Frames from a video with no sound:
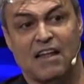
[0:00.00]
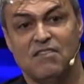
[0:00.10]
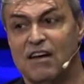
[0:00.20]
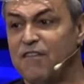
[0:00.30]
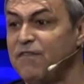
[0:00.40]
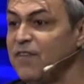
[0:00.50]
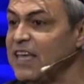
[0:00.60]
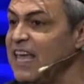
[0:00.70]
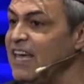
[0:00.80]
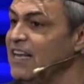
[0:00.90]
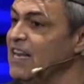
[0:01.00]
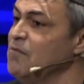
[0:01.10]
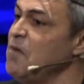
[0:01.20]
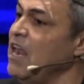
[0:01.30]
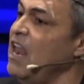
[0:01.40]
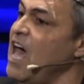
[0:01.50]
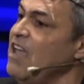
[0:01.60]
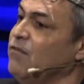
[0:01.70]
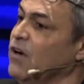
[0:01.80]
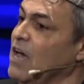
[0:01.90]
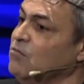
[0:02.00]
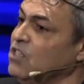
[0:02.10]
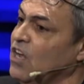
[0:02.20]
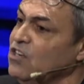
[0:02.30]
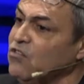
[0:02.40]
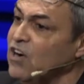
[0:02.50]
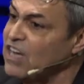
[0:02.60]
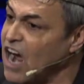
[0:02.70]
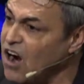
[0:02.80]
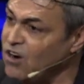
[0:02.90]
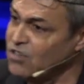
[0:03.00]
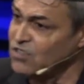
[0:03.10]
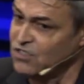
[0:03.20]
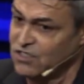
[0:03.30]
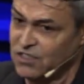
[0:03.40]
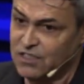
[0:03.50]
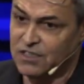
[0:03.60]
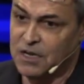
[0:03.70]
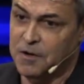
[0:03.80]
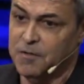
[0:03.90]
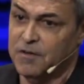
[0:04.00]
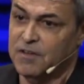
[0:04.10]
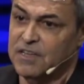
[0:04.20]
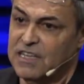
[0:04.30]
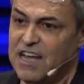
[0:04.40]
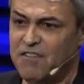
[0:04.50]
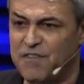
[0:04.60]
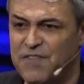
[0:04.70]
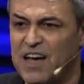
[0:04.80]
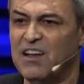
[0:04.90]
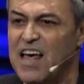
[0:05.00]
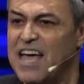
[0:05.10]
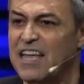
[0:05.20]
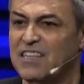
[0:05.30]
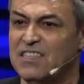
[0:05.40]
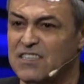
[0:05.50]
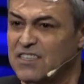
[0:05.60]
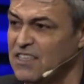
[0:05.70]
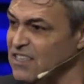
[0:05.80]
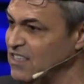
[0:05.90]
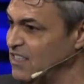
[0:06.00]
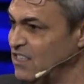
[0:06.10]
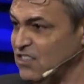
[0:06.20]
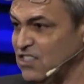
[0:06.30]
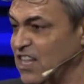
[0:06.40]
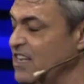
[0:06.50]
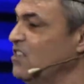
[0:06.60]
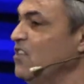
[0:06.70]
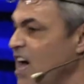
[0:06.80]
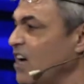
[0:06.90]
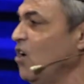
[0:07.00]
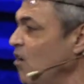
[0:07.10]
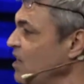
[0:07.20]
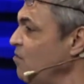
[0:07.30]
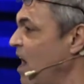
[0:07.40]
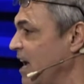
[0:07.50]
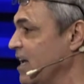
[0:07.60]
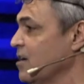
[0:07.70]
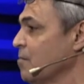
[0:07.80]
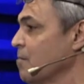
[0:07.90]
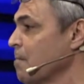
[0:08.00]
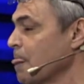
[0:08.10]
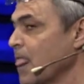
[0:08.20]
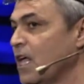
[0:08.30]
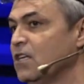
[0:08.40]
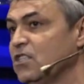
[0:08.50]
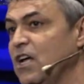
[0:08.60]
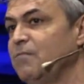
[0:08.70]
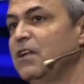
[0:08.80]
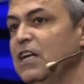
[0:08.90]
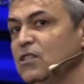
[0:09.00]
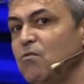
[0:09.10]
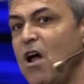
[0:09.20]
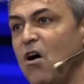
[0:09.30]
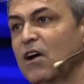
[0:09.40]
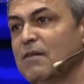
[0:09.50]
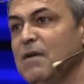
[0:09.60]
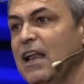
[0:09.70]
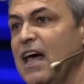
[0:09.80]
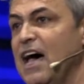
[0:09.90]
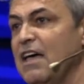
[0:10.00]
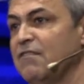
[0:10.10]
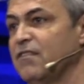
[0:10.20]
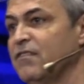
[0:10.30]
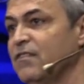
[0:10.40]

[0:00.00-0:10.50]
I never forget in my life when I was under a curse. You ever felt like just things are not going right? Something is wrong in my life.